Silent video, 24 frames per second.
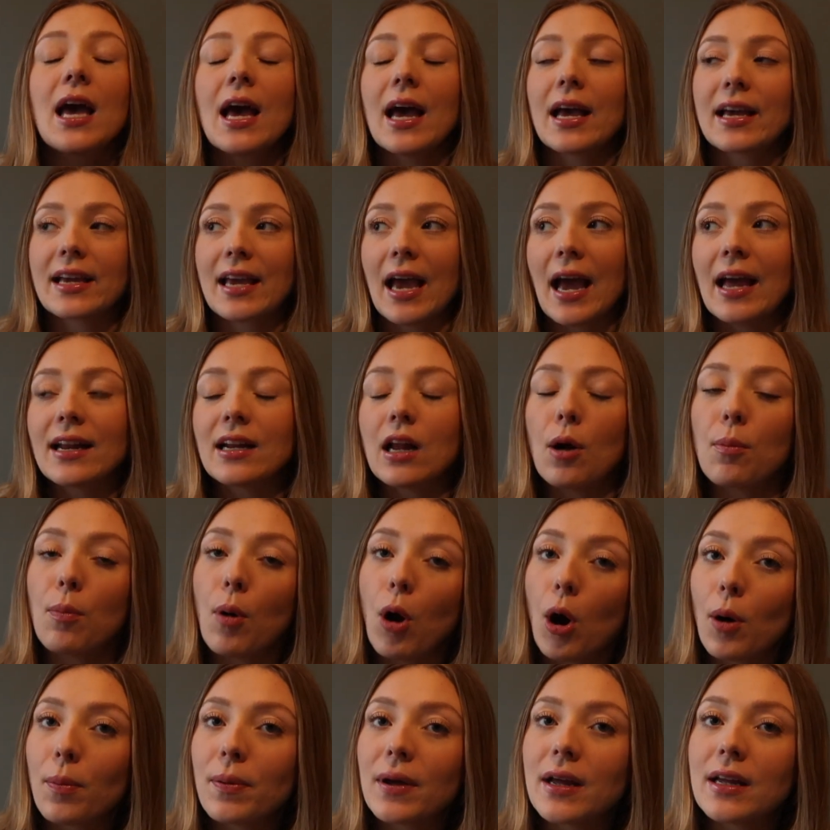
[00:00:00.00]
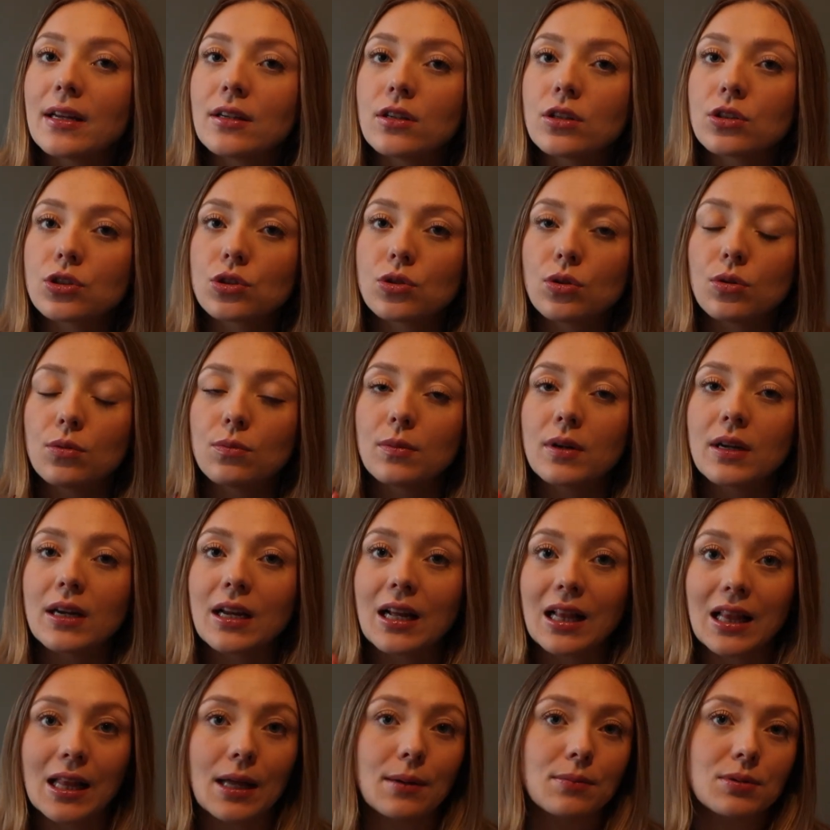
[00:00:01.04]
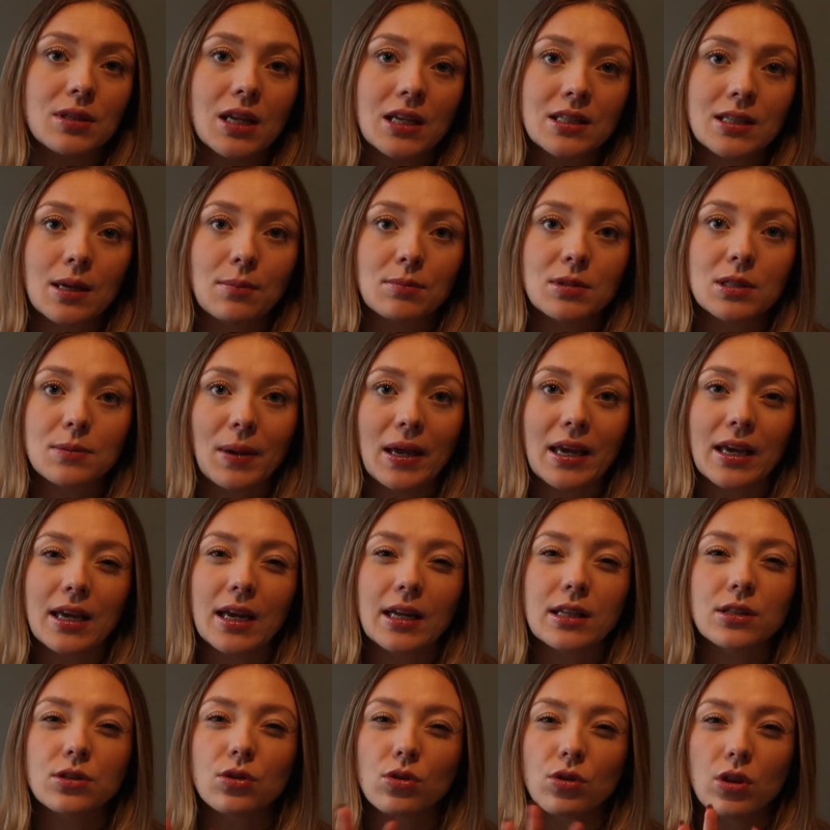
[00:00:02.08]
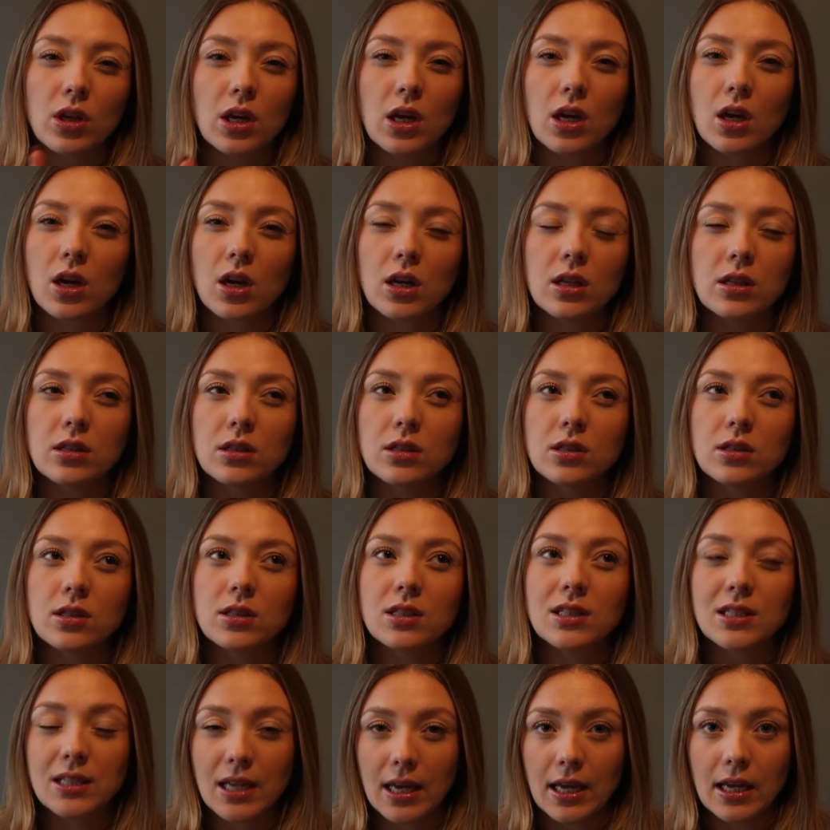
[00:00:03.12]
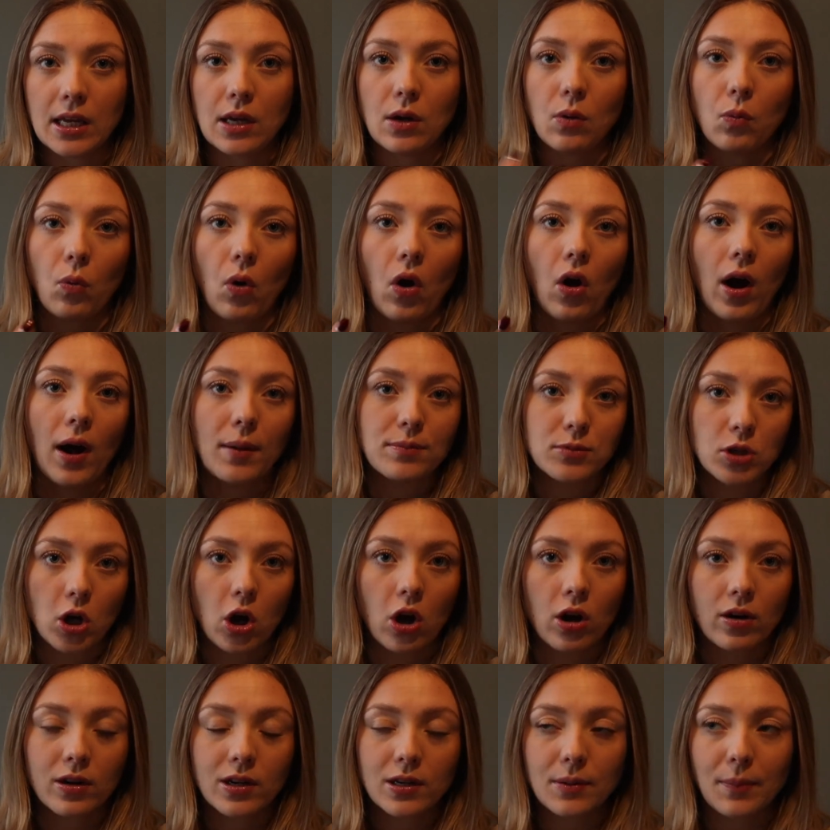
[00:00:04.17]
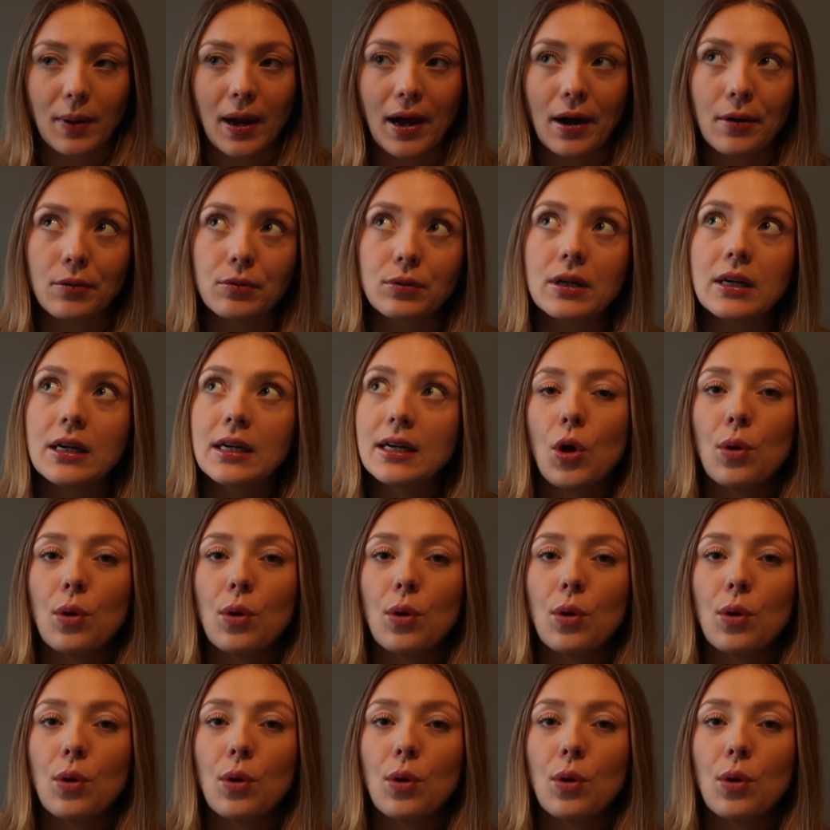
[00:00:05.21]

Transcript: Again, I'll pop in some clips as I'm speaking so that you can see what I'm talking about.